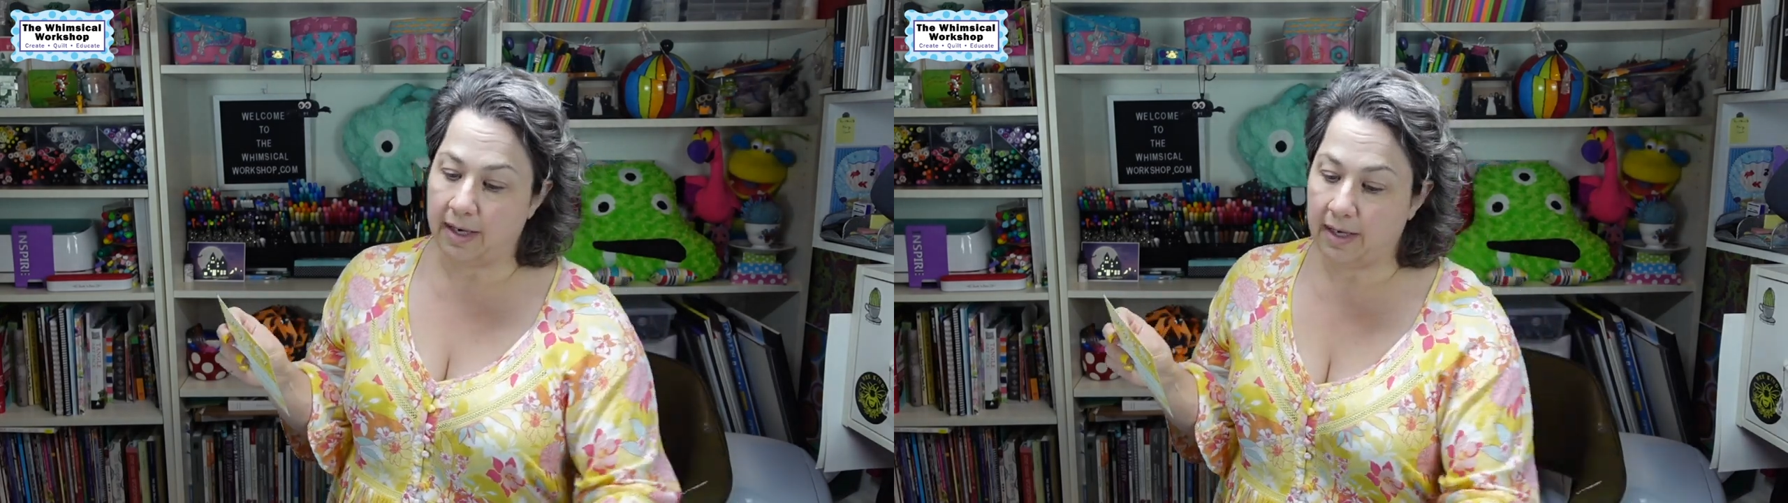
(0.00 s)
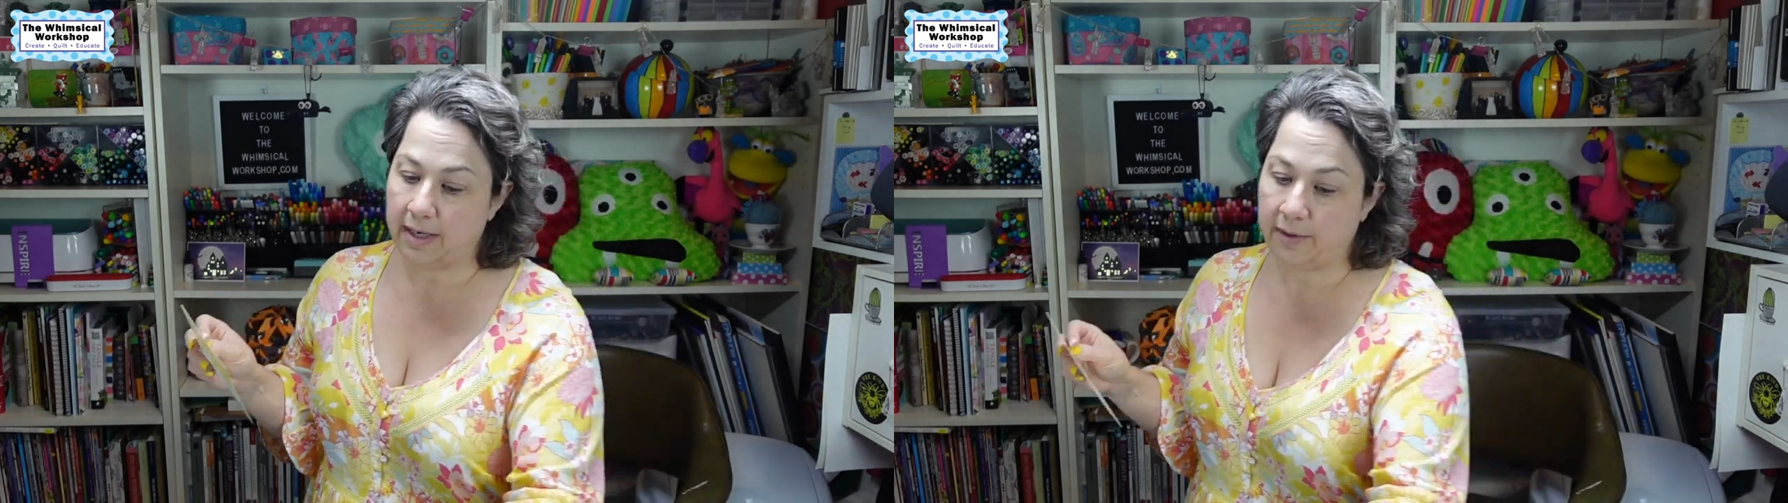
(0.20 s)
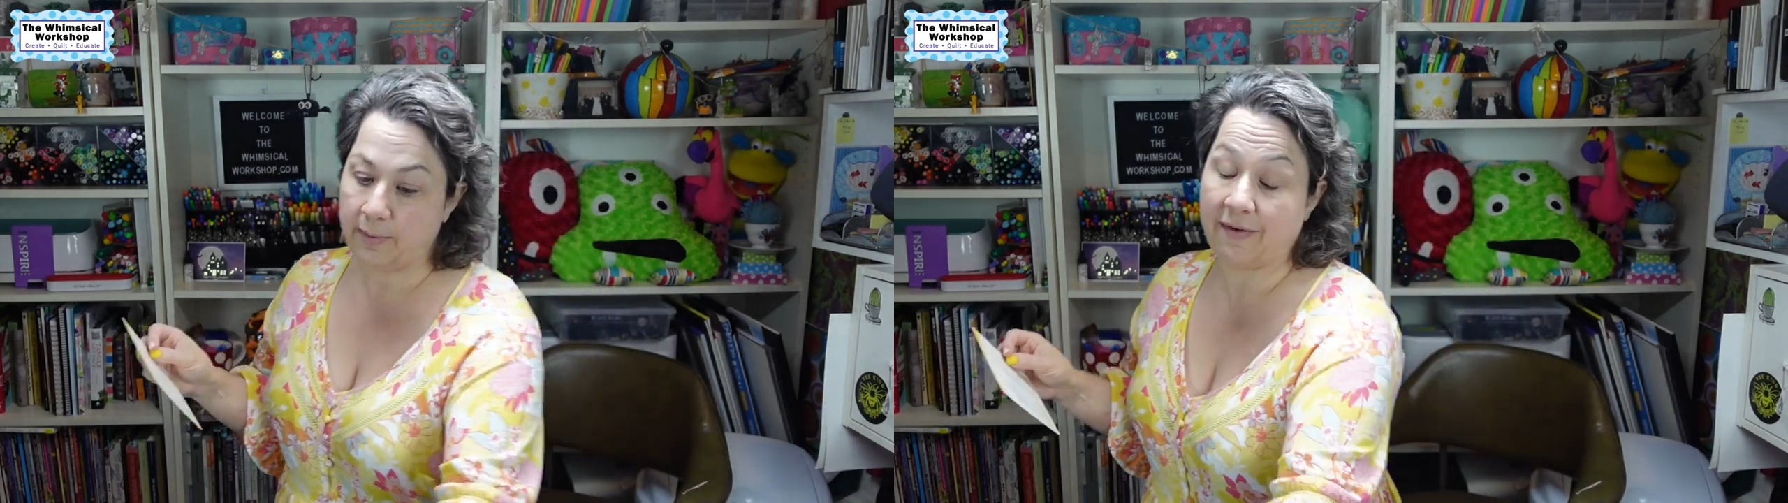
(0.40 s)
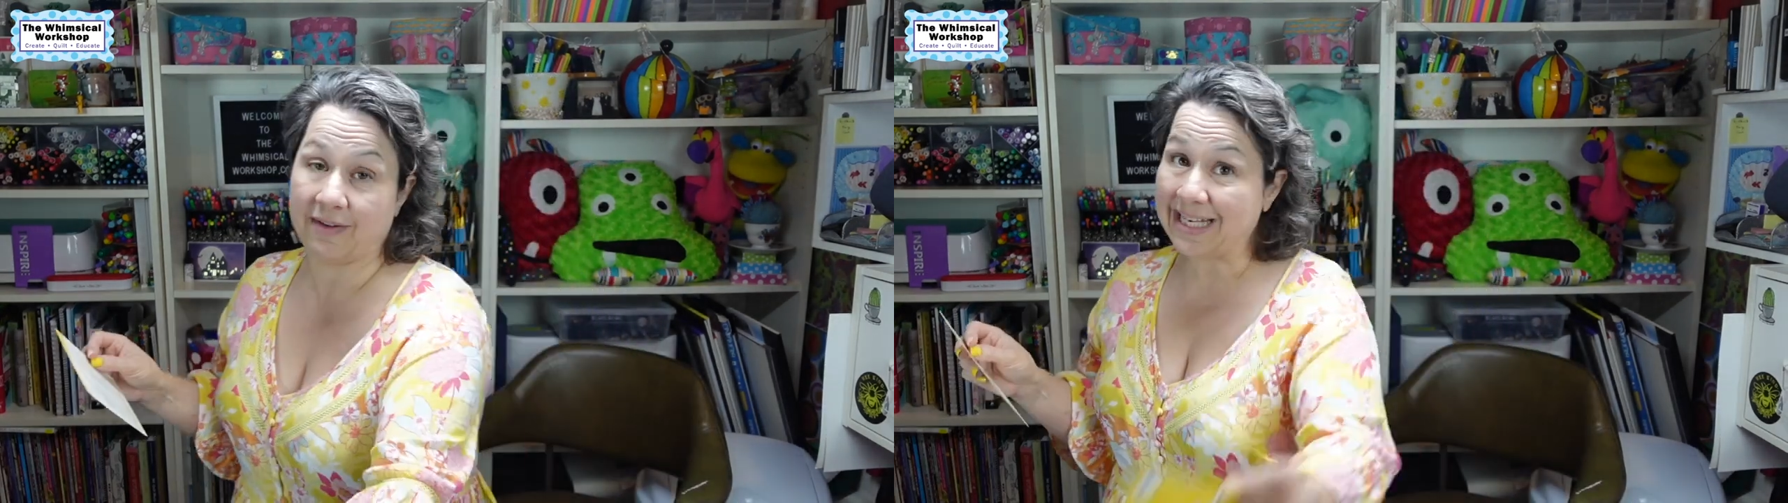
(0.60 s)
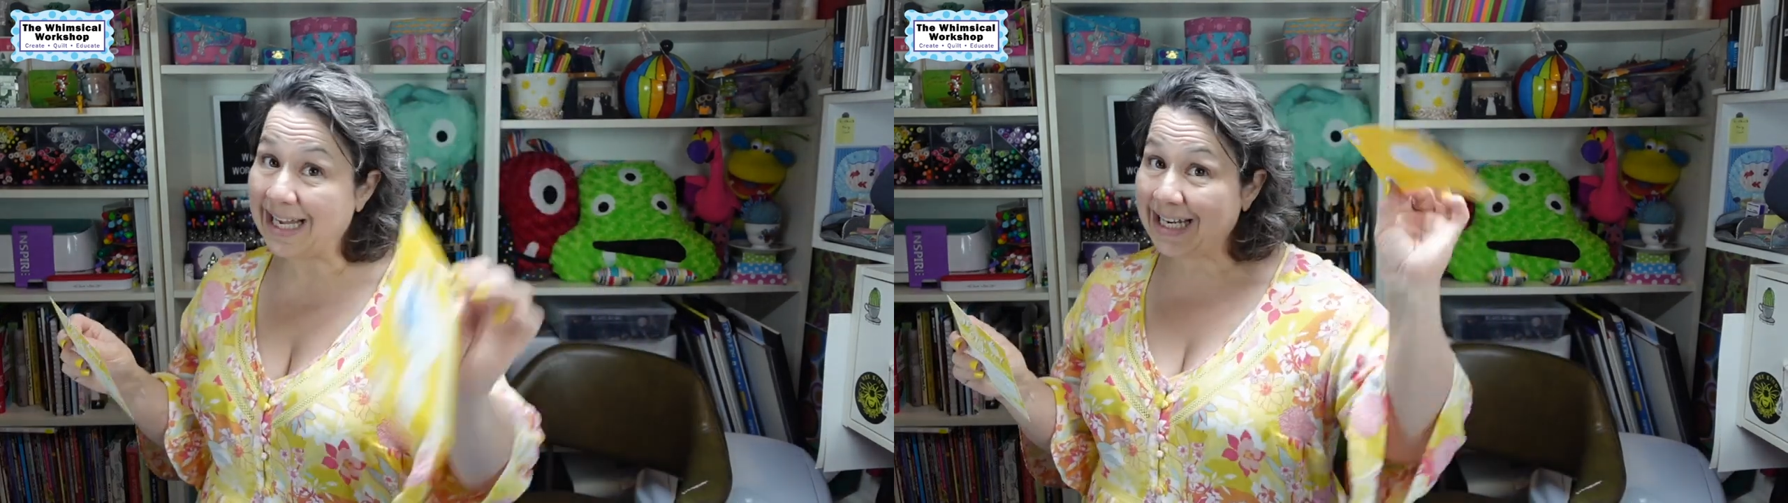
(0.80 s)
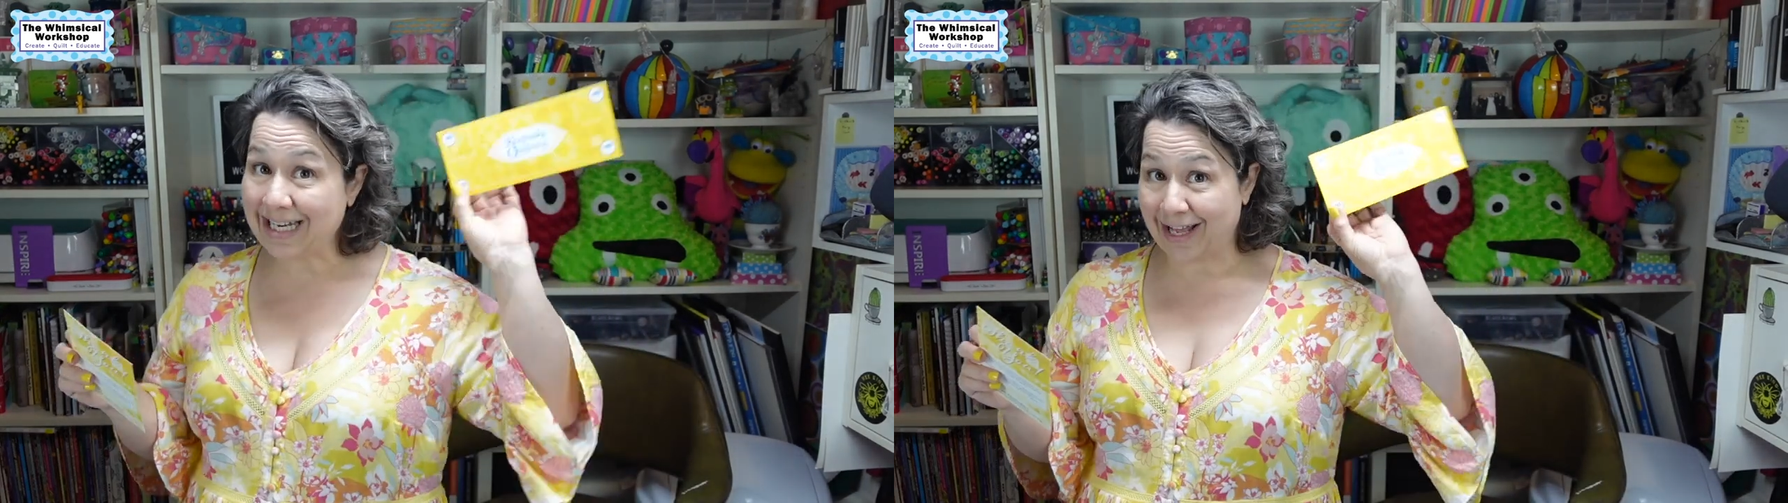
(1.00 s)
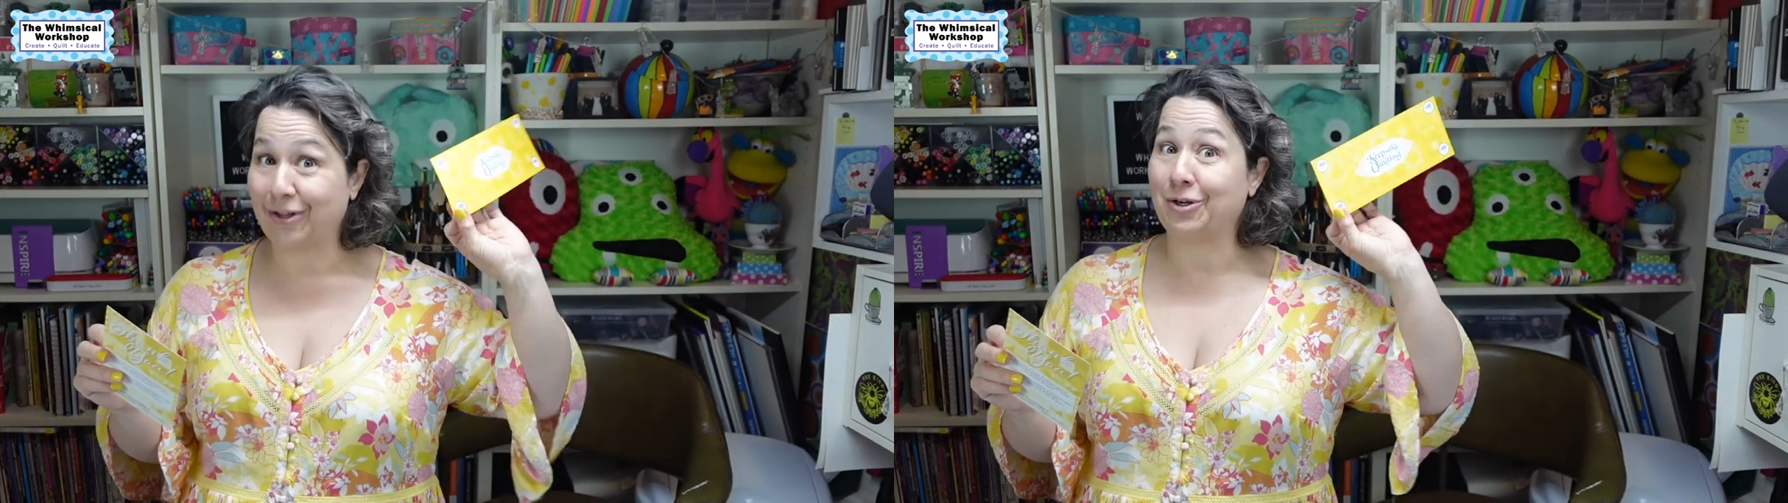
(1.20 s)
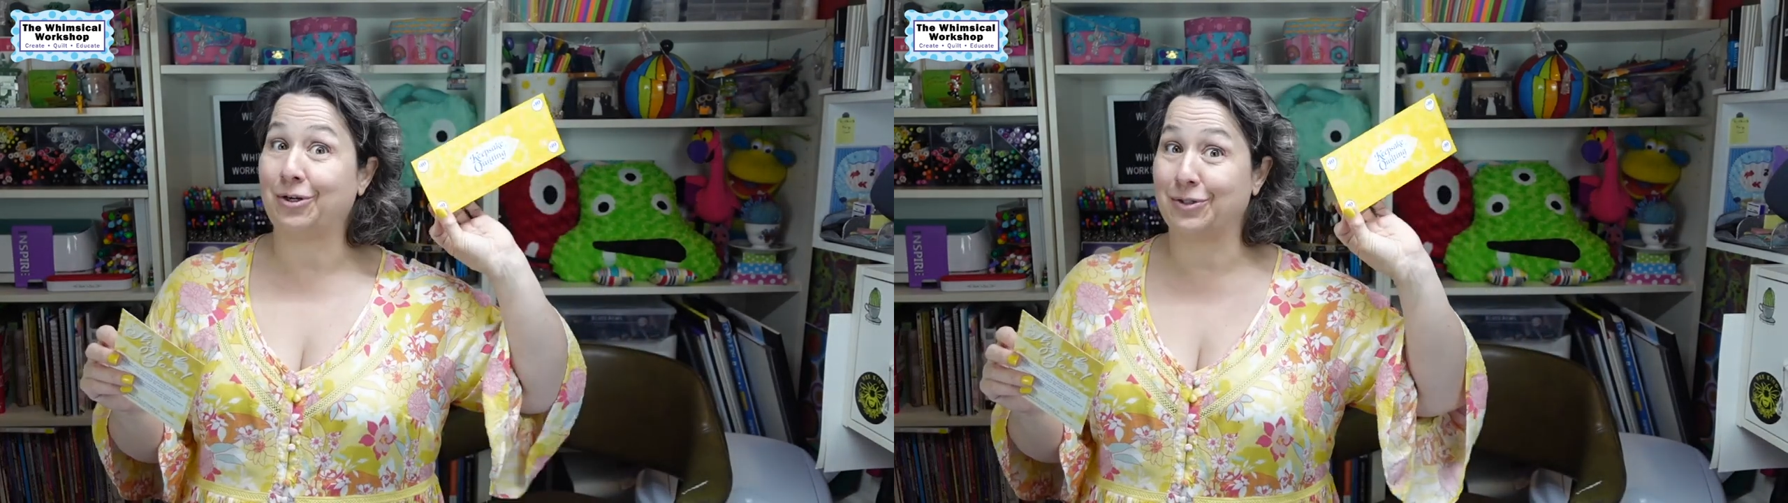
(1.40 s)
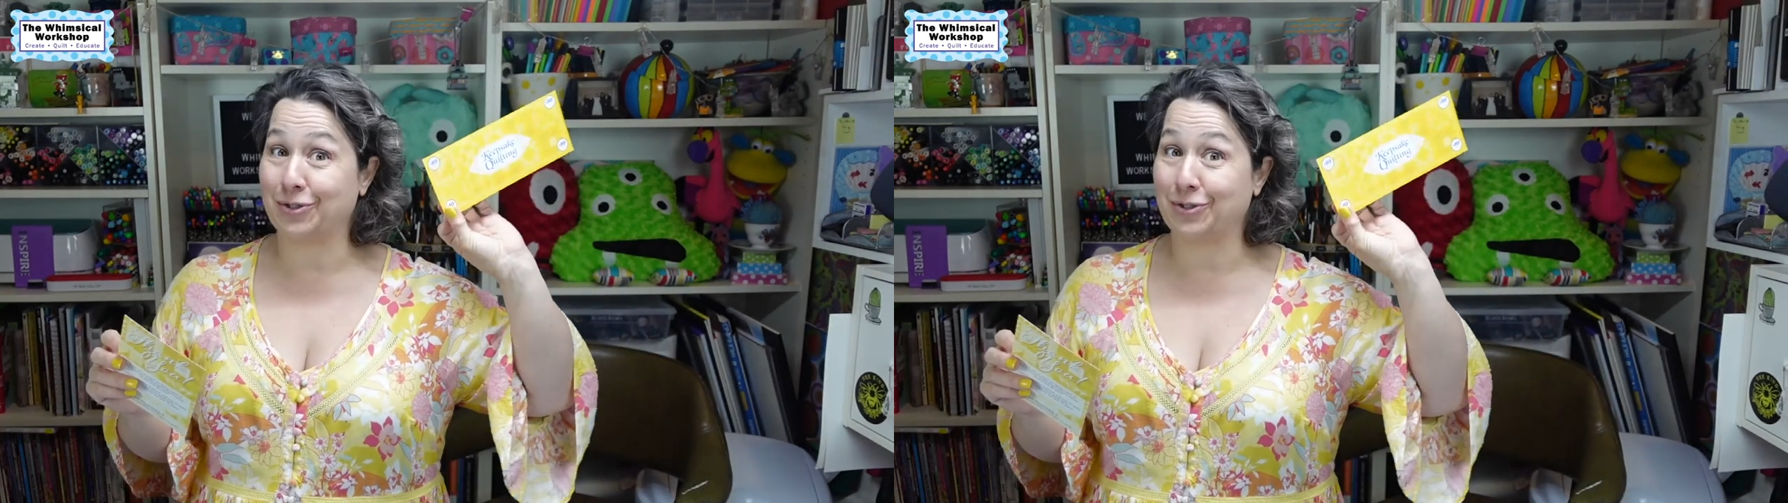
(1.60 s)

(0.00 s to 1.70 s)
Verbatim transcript: Uh, we have a $10